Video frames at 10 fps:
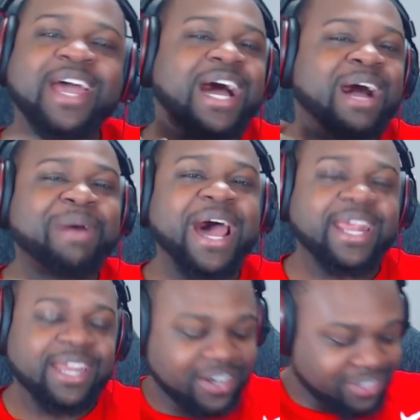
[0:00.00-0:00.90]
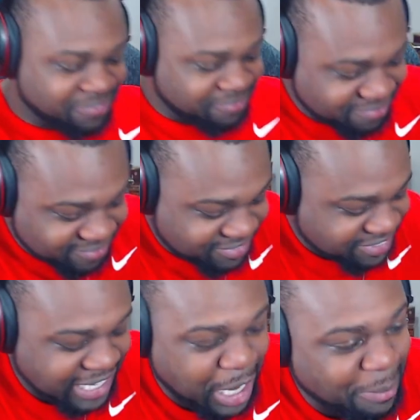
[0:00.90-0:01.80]
I'm out of here.
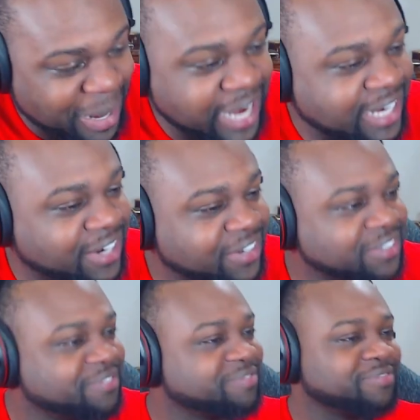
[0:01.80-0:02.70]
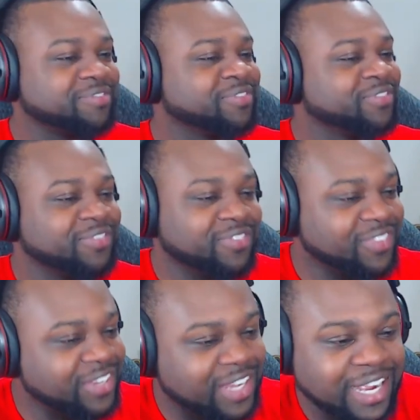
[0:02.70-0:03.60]
I'm out of here.
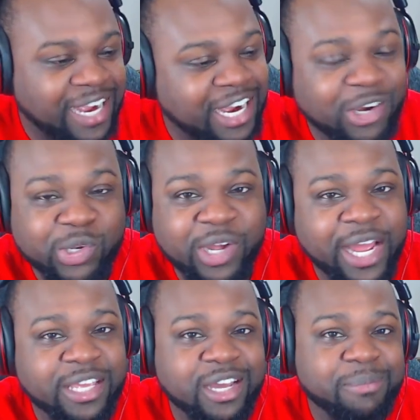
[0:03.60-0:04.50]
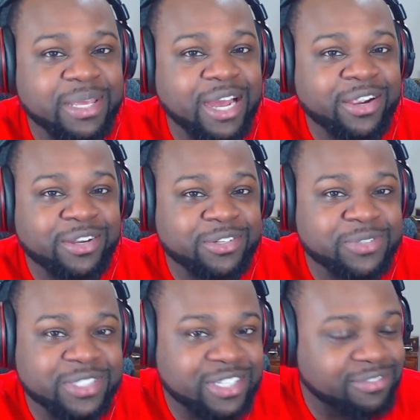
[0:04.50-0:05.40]
I don't know how y'all be out here
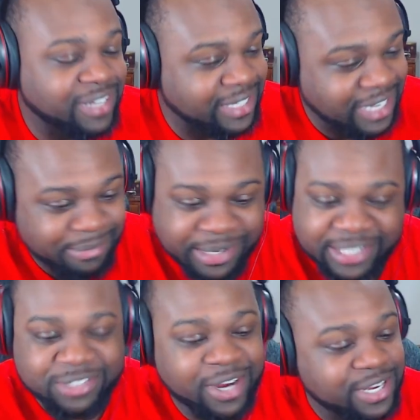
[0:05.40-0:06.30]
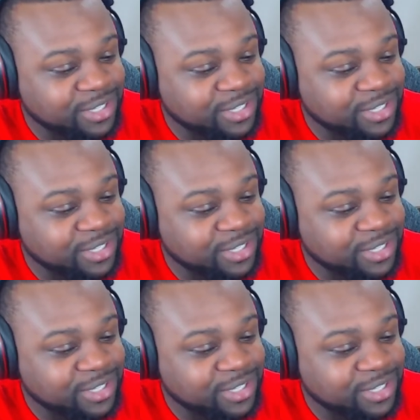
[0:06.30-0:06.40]
doing stuff like that, man. It's crazy.